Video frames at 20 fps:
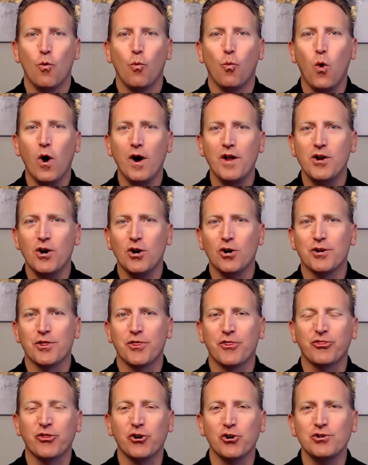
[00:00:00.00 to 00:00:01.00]
What
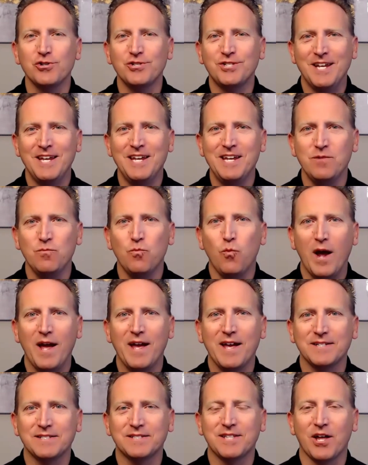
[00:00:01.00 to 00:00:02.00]
are 13
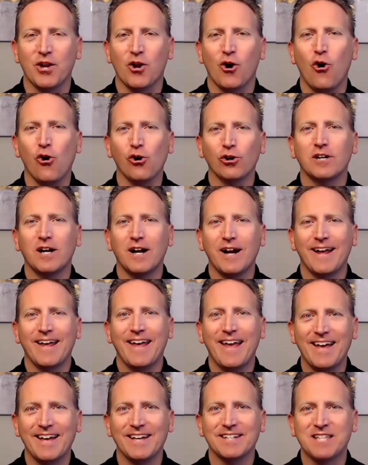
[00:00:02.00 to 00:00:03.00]
ways that
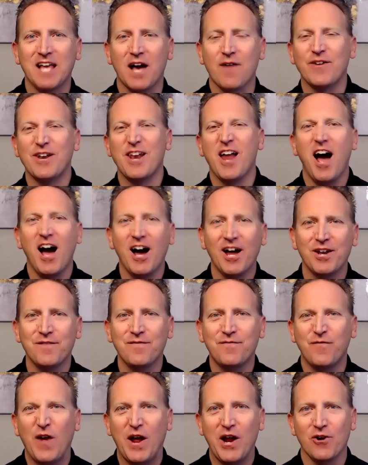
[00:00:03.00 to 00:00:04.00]
RIAs have an
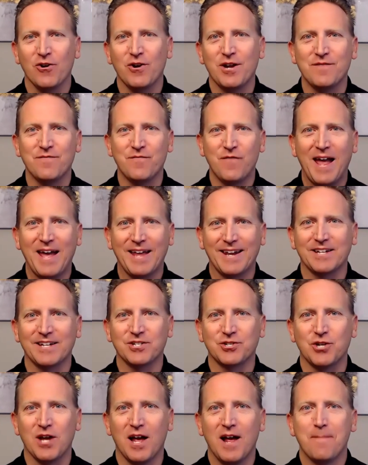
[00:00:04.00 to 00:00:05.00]
unfair
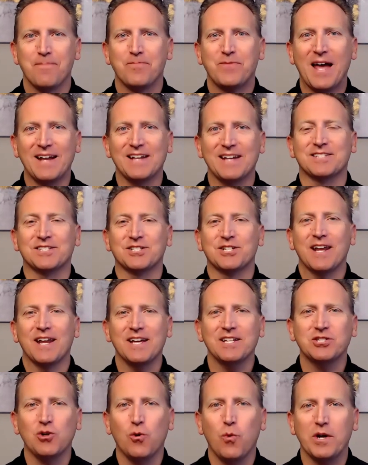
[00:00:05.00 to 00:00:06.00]
advantage? That is
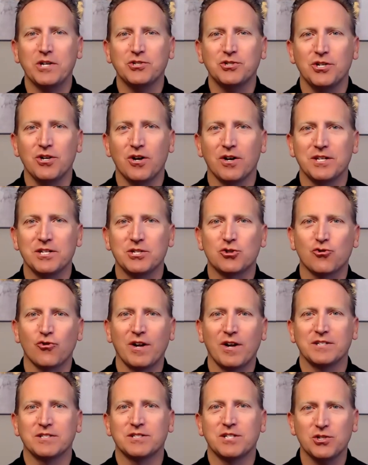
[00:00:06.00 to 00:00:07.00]
today's question on the
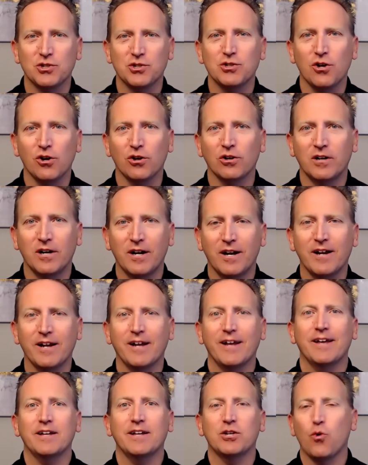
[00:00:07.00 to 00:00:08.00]
Transition to
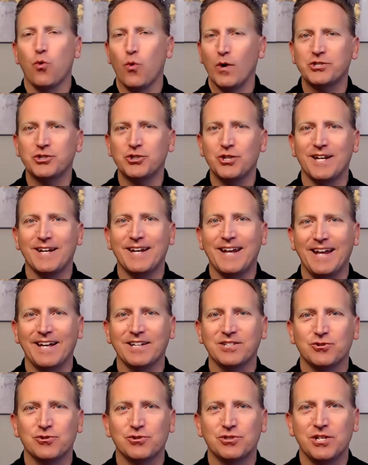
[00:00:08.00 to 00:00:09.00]
RIA question and
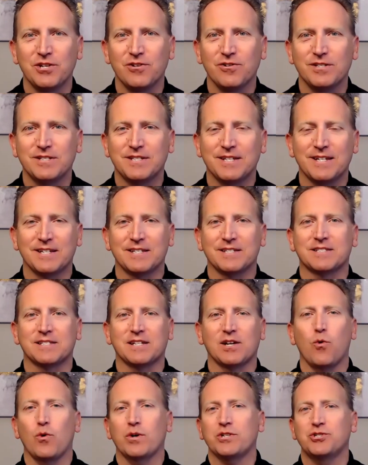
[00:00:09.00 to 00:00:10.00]
answer series. It is
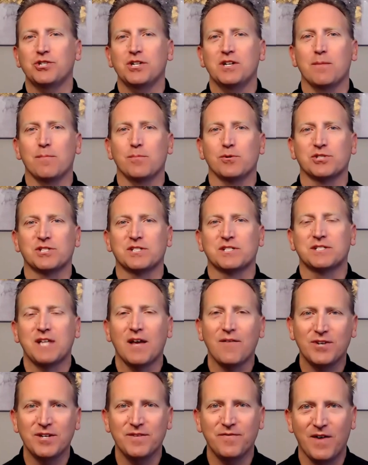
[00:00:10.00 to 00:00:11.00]
question number
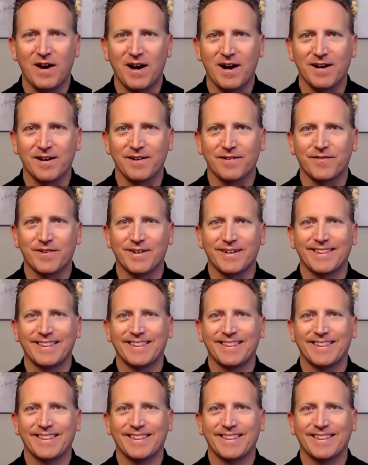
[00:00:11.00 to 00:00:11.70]
75.